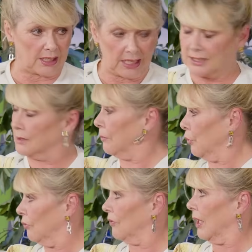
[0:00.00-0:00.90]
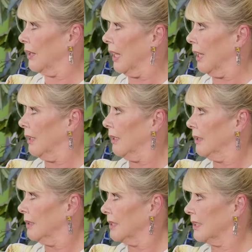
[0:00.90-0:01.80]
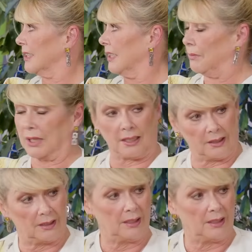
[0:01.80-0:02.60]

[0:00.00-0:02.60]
He has to move like that to see me.